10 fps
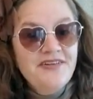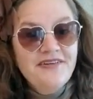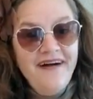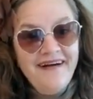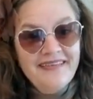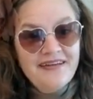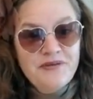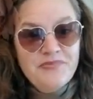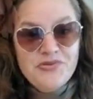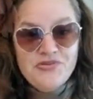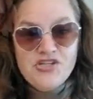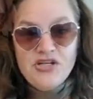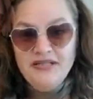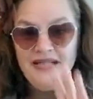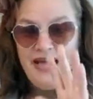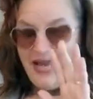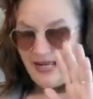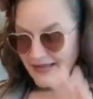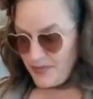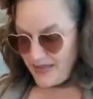on the kombucha and a
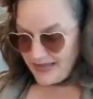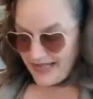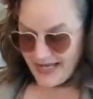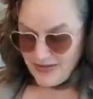little bit lighter.